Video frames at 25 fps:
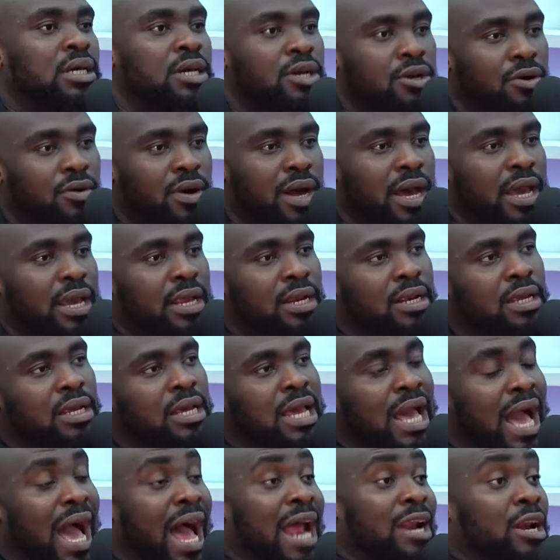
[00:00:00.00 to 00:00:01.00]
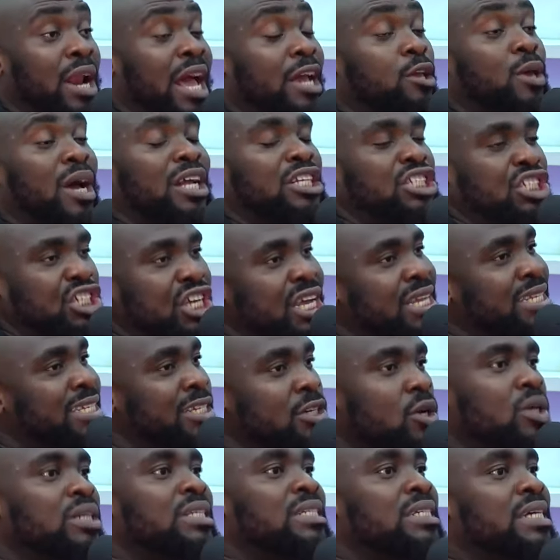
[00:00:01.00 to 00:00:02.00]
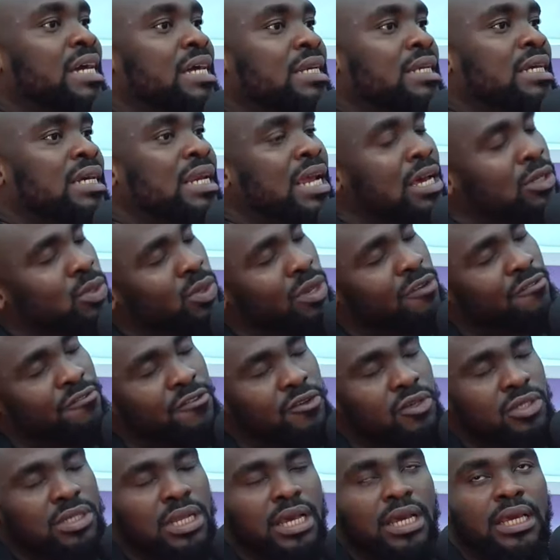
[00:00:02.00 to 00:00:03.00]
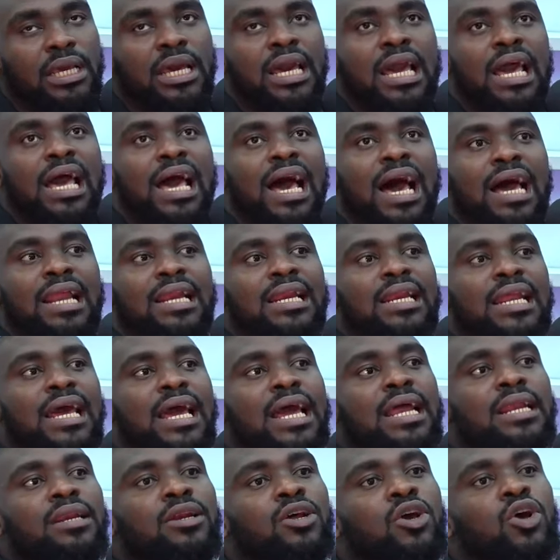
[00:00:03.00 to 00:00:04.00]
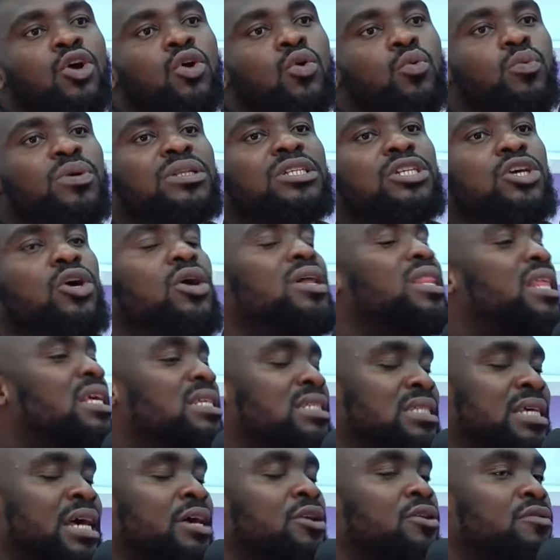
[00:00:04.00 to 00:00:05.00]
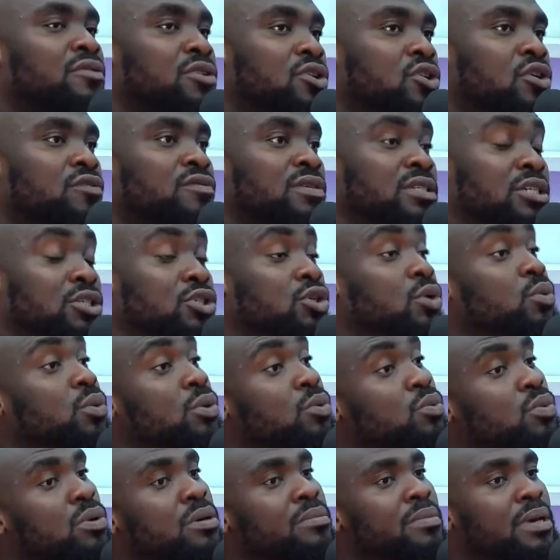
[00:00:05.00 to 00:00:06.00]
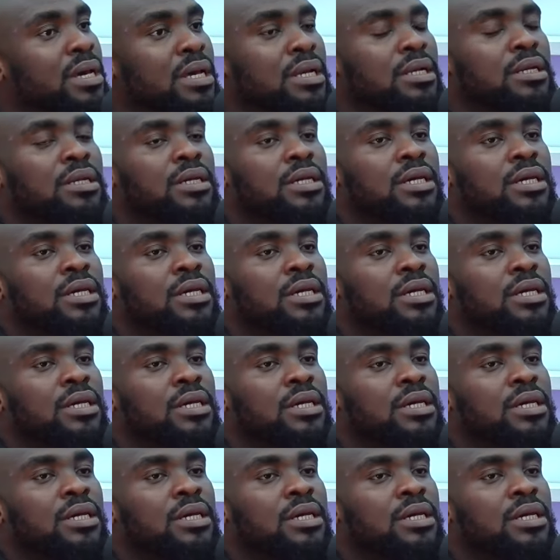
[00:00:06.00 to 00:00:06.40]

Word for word: that right? So and difficult. Like you are changing your D N A. That's mm. what it feels like. And then with the other side of the conversation with women,